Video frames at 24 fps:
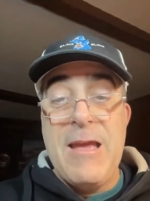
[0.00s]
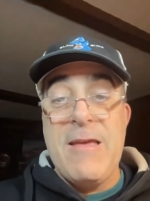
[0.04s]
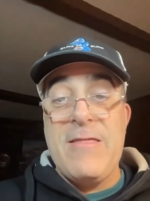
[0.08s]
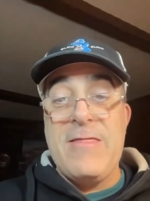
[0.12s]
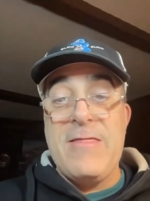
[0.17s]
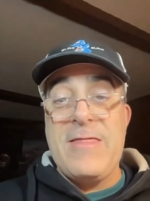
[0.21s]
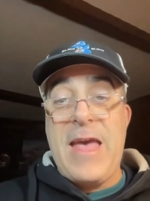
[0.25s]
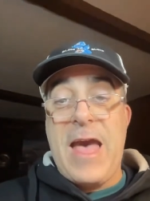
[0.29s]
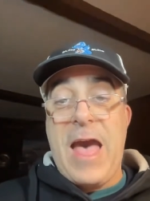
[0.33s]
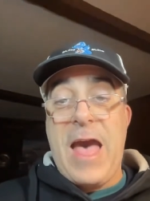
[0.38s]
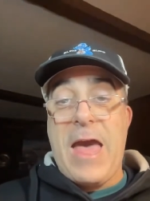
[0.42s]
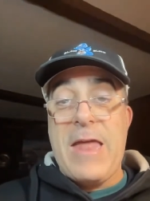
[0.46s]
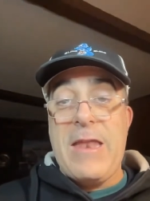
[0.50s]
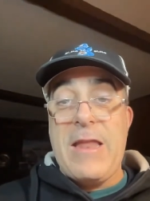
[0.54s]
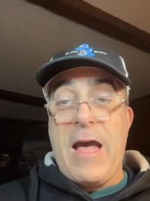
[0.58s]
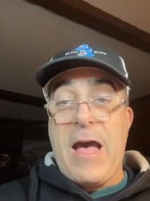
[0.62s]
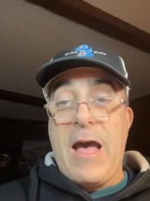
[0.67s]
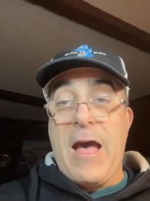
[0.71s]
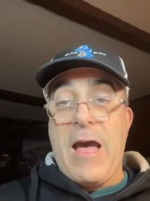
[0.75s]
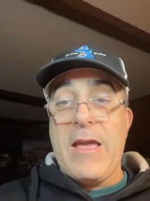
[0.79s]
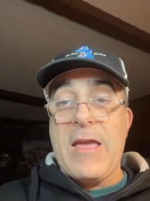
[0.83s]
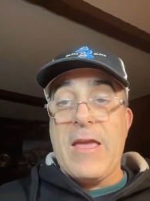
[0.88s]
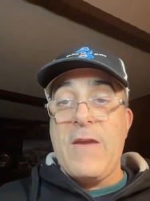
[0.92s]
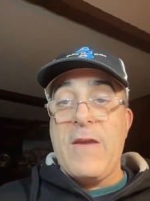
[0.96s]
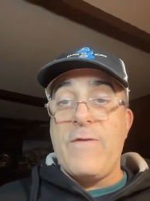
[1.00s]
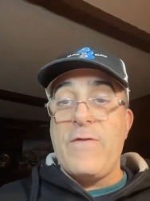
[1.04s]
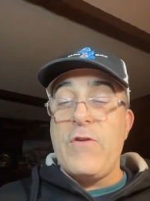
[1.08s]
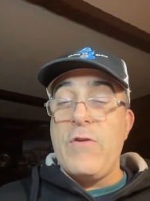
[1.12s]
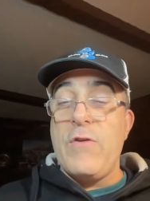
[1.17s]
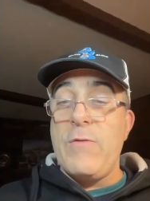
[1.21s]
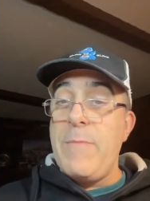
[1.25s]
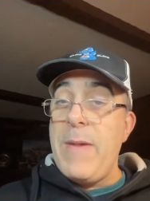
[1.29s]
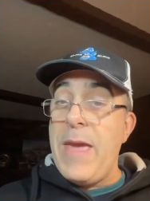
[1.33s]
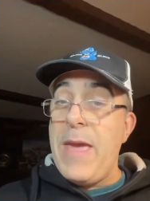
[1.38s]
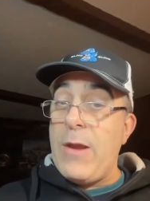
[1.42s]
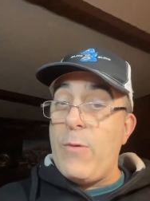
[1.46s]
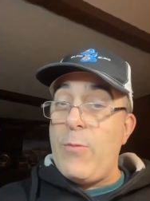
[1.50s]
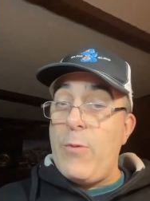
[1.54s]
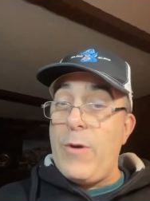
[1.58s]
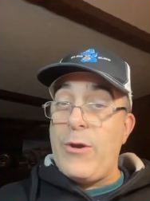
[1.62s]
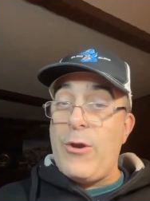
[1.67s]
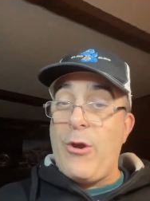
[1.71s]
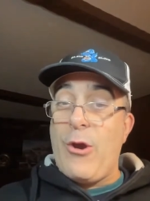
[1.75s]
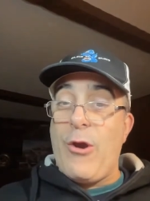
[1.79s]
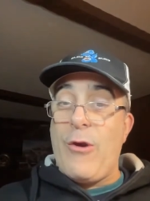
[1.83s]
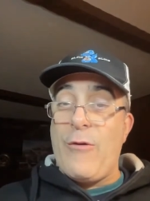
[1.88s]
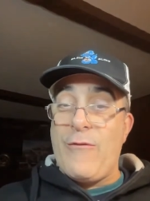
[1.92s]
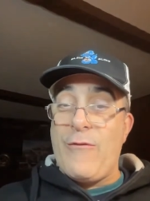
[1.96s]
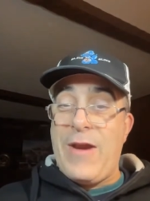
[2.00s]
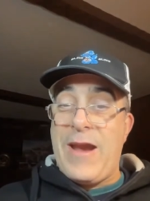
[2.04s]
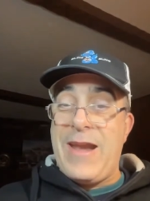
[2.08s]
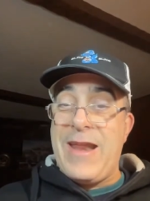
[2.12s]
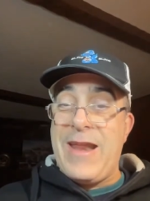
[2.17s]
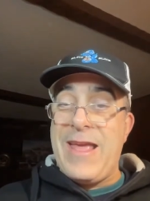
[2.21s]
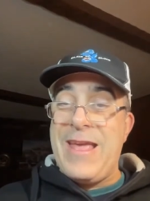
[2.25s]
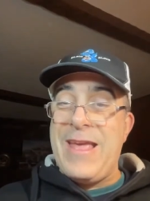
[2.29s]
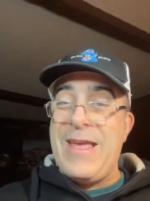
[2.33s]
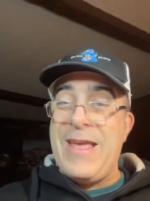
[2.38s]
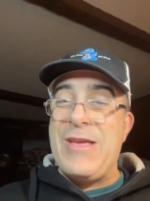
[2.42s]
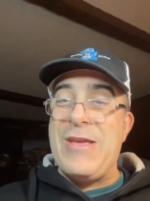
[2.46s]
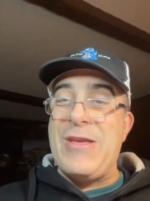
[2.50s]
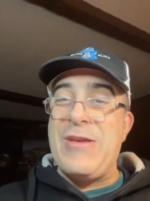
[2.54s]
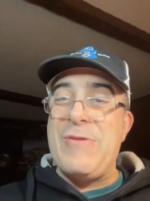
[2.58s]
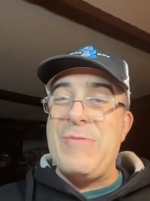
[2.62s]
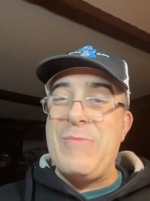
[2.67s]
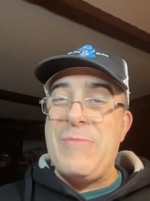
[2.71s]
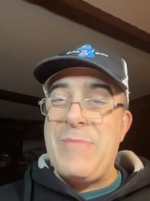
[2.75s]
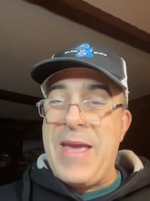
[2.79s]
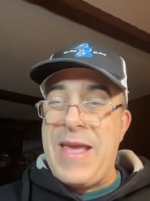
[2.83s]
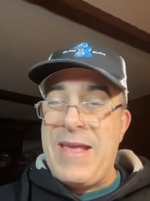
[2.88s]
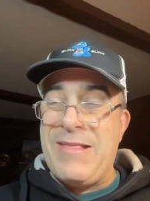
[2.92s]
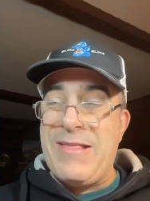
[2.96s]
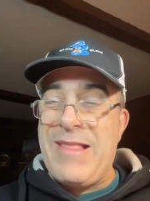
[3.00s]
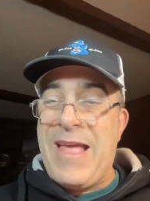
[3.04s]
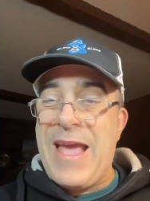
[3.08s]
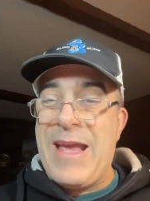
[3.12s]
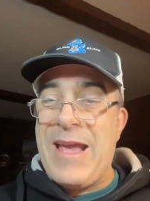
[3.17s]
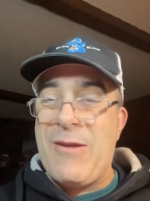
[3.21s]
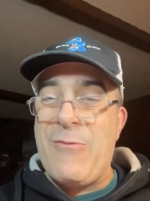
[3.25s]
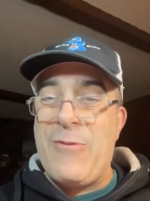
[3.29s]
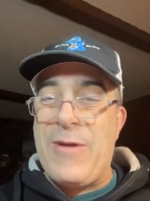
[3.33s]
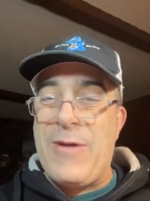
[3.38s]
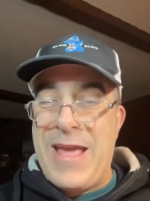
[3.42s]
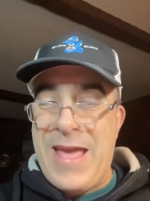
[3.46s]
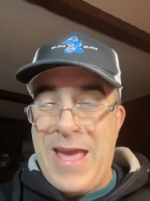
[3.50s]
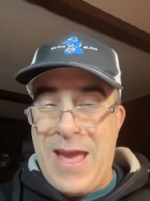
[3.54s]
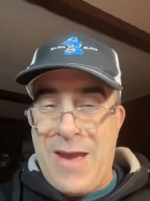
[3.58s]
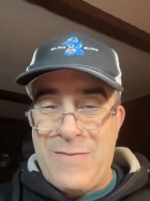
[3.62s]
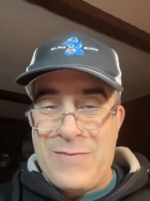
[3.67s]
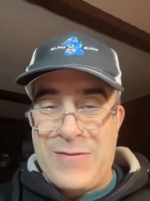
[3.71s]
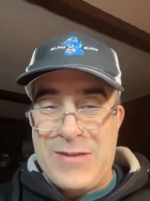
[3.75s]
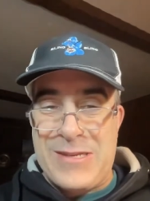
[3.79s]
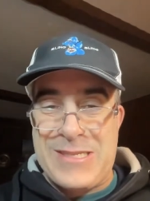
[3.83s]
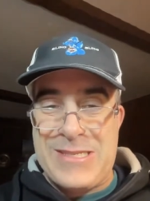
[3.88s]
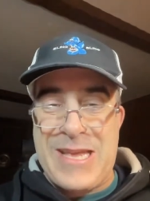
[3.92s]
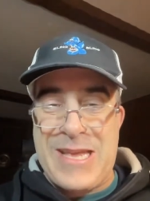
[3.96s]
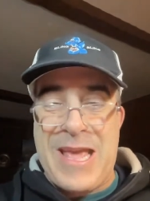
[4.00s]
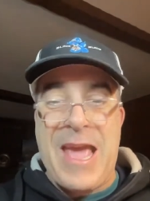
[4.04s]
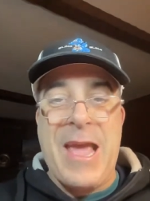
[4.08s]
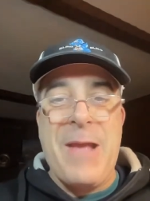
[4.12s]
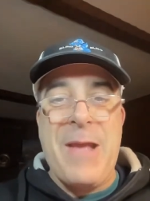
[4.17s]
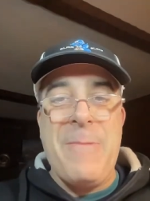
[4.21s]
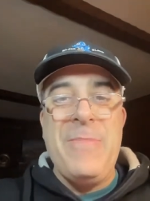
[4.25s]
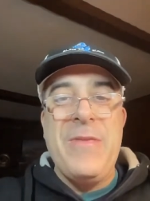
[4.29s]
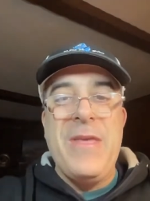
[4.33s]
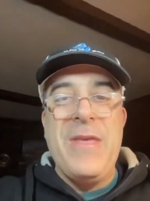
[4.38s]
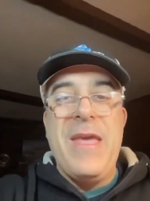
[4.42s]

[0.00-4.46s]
that if you make one already, you may like what I have to say.